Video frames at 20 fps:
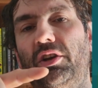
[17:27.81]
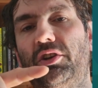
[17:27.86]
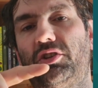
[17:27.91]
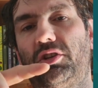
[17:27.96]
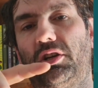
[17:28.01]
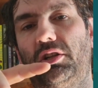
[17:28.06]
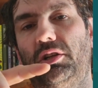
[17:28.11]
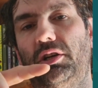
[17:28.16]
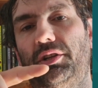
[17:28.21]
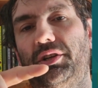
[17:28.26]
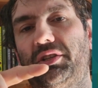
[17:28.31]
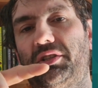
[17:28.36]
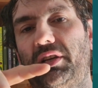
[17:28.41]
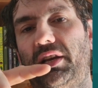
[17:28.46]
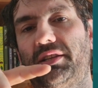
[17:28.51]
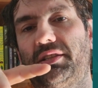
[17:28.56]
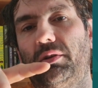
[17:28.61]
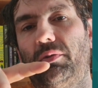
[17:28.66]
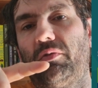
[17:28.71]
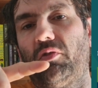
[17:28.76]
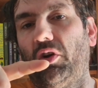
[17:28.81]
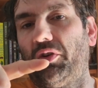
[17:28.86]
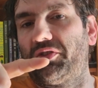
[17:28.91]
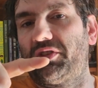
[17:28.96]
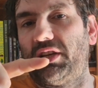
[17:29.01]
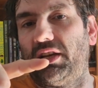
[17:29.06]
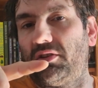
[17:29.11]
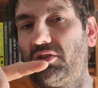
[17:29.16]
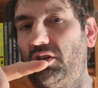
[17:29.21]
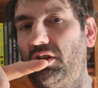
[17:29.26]
she clearly says that we've
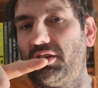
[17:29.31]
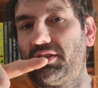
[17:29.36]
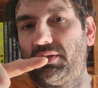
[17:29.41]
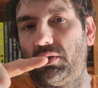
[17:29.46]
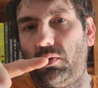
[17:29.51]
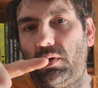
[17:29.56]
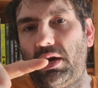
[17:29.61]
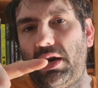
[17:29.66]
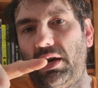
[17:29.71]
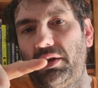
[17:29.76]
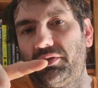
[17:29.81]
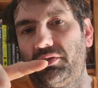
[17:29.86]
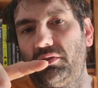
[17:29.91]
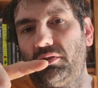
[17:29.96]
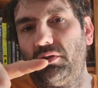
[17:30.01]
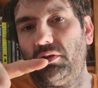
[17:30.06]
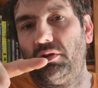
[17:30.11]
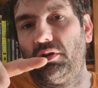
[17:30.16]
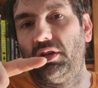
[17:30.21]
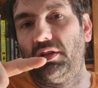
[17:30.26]
got 10 years to act.